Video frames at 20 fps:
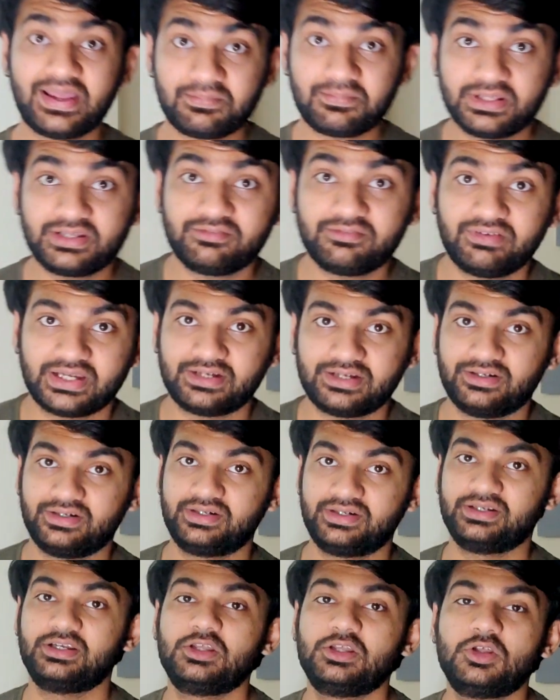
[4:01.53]
Simon
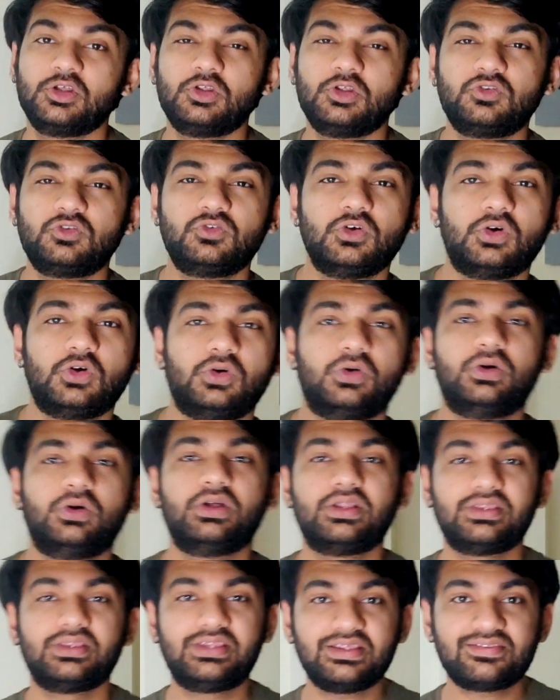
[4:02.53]
Weckert.
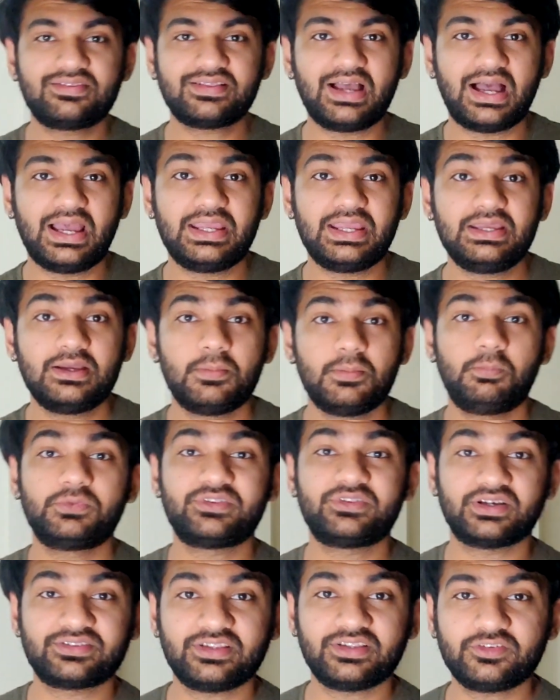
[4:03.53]
So this guy
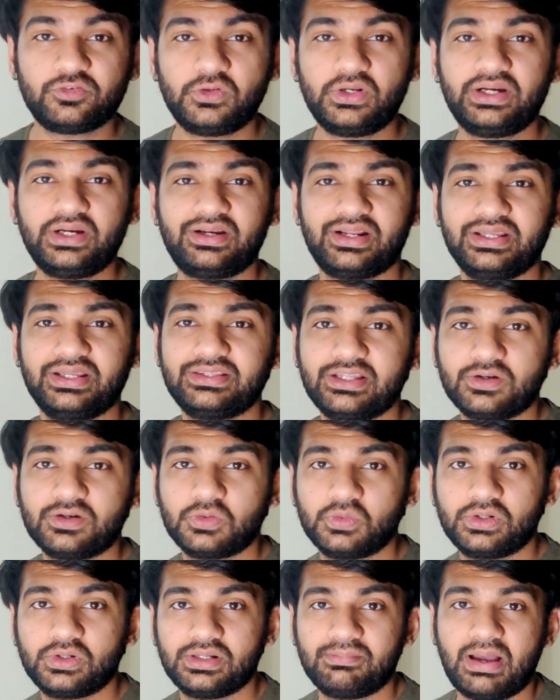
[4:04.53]
successfully tricked
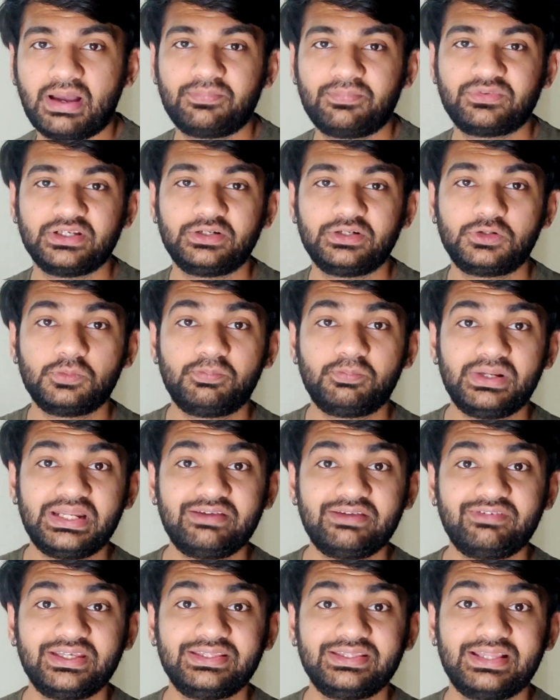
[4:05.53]
the Google Maps into
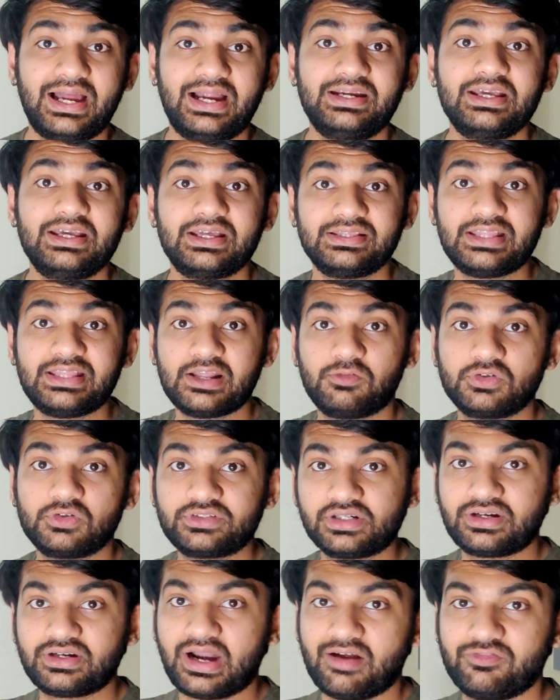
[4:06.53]
believing that there
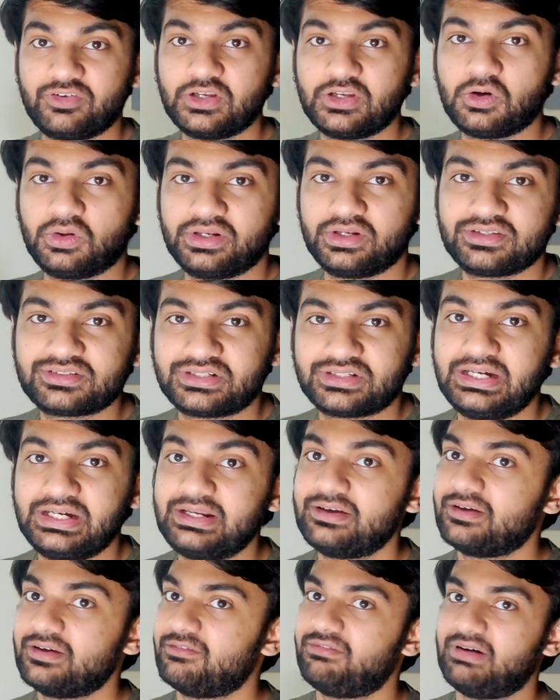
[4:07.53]
was a traffic on a
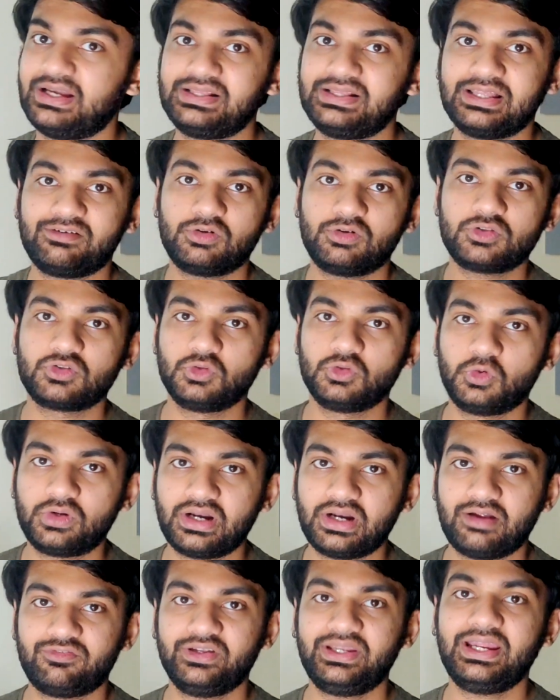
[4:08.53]
street while there was
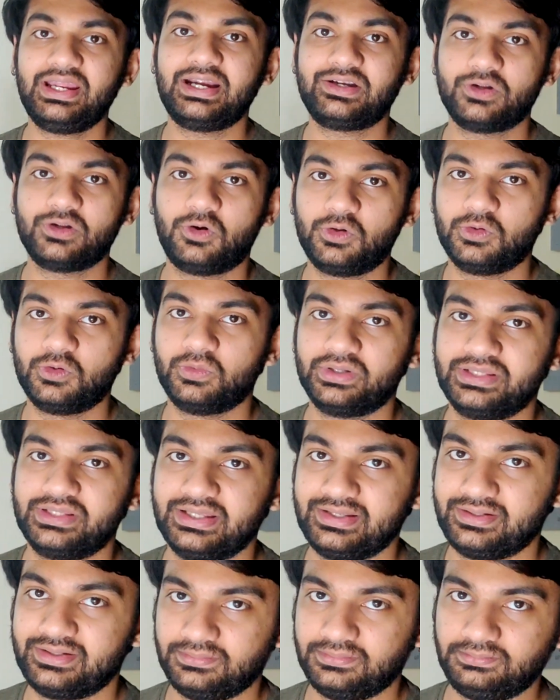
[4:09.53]
no traffic at all
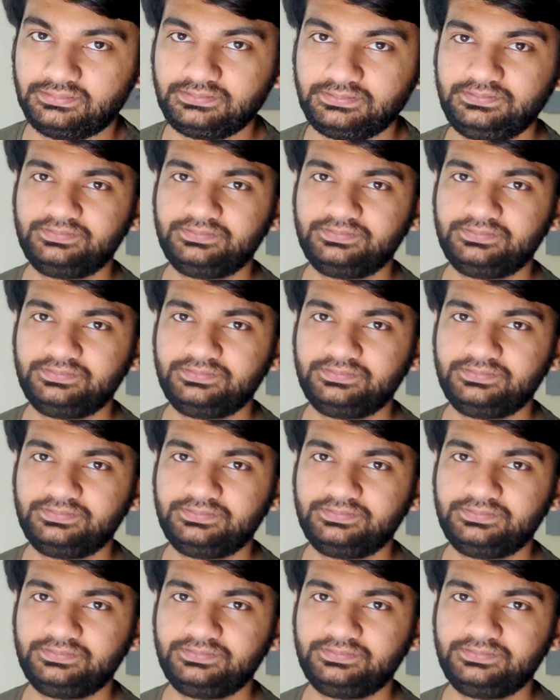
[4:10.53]
over there.